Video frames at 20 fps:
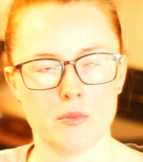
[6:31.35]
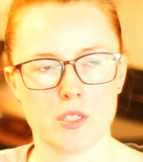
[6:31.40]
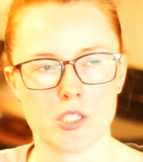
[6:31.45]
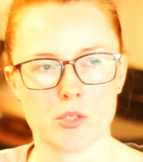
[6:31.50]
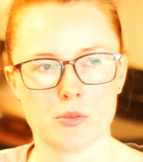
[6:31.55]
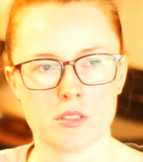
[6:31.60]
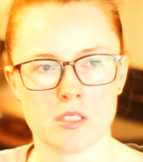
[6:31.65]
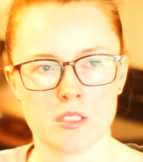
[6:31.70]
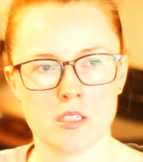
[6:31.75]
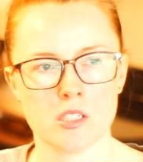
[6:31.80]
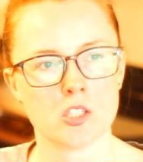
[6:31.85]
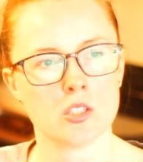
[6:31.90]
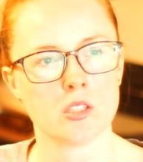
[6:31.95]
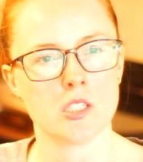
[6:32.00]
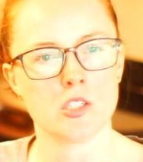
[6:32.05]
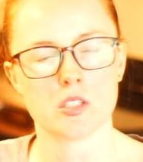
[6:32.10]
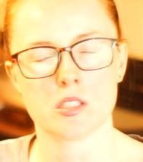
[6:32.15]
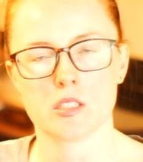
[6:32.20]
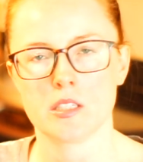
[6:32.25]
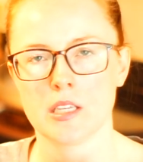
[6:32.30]
which was initially
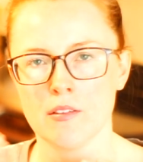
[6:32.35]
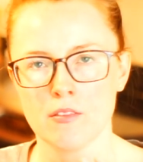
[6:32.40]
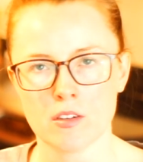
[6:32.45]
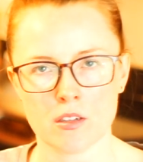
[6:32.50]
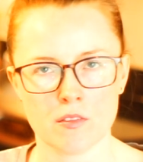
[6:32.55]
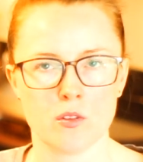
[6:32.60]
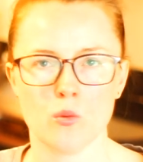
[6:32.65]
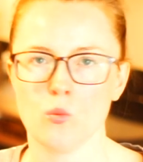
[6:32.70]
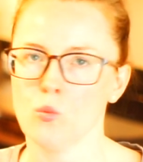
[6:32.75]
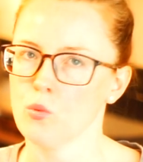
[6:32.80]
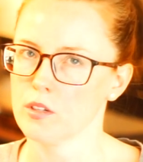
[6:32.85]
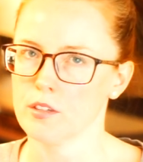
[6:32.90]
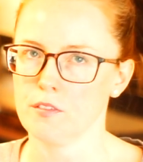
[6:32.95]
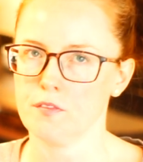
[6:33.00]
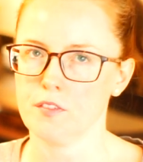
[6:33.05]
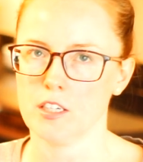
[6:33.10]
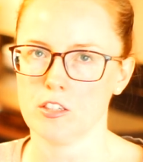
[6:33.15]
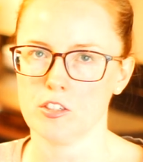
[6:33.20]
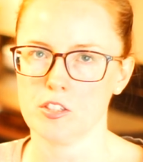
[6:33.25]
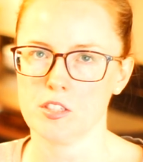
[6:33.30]
just get rid of the
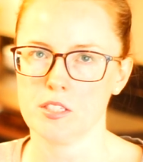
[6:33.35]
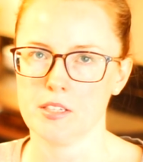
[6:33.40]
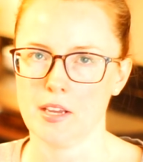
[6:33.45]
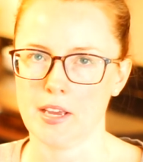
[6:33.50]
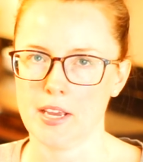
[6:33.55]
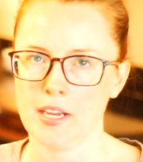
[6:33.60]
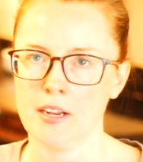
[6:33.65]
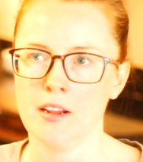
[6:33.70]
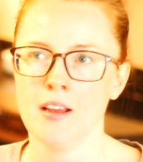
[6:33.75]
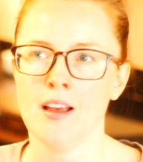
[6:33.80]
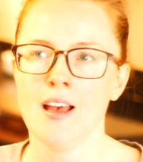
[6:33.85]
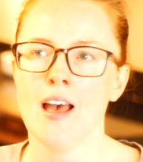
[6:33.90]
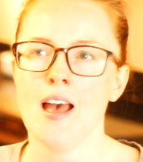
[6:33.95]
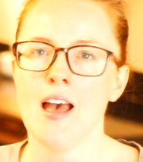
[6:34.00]
warfare state,